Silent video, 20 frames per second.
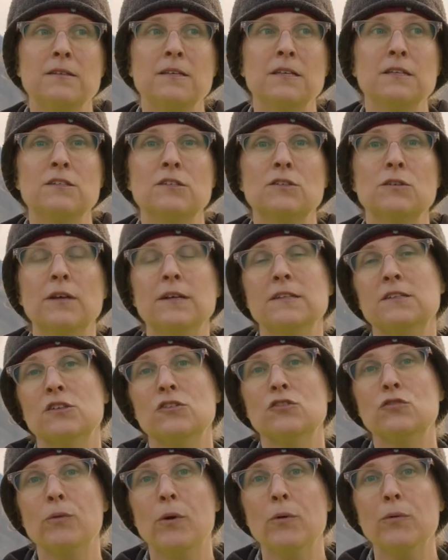it's a
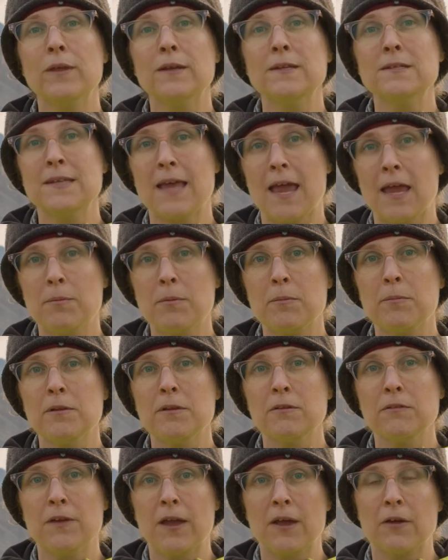drone that is capable
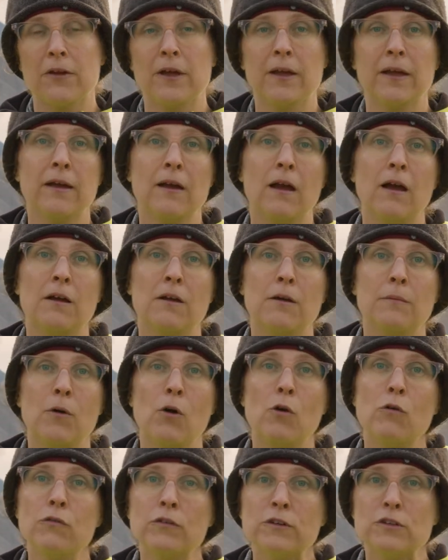of carrying
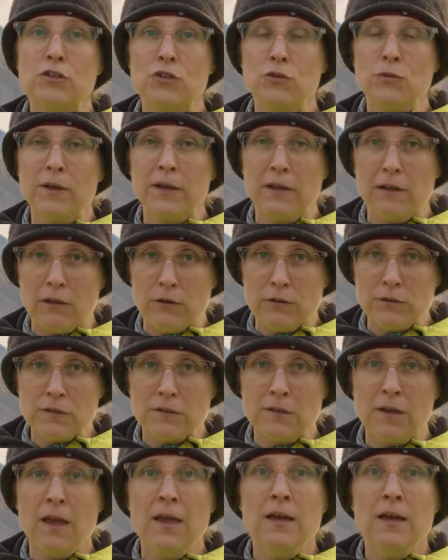over 2 kilos.